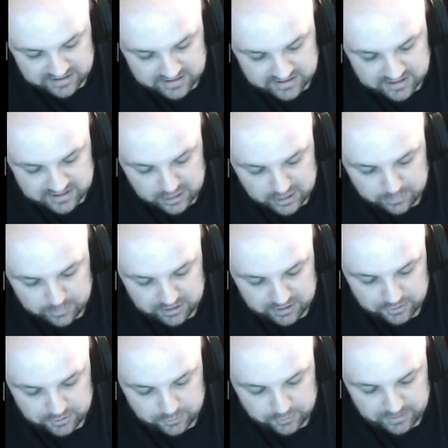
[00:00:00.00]
is going to be
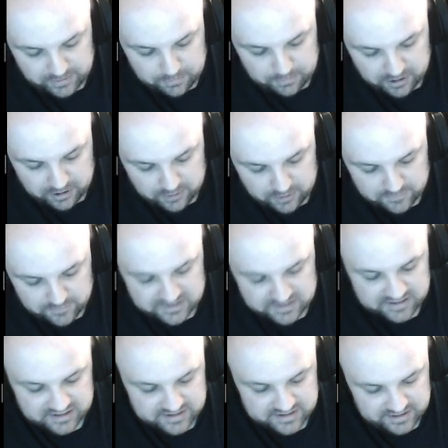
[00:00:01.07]
3 pi over
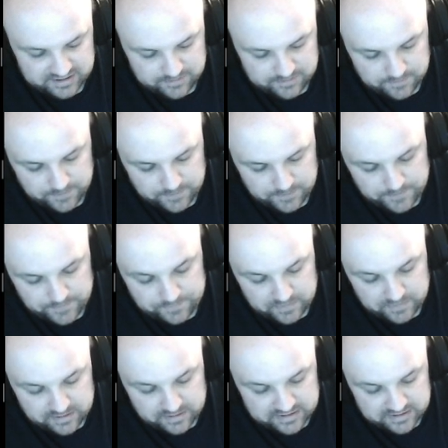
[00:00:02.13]
16.
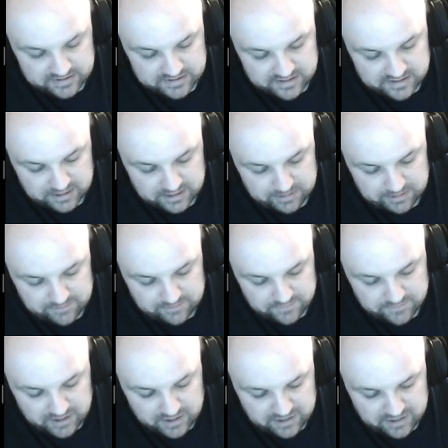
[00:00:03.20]
This is going to be
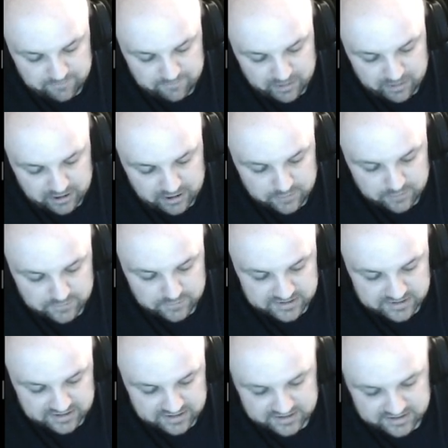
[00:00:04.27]
5 pi over
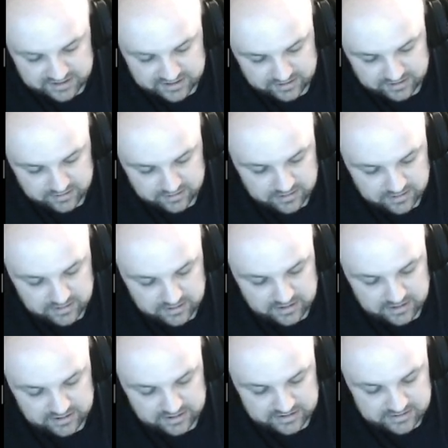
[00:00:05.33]
16.
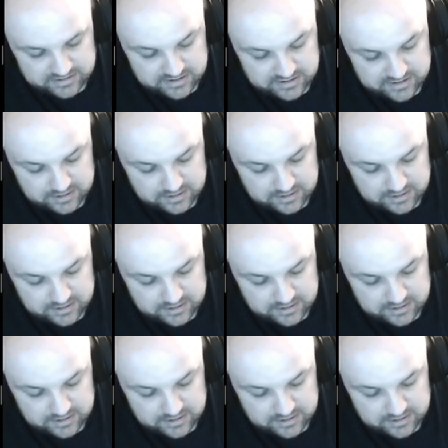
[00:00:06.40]
And this is going to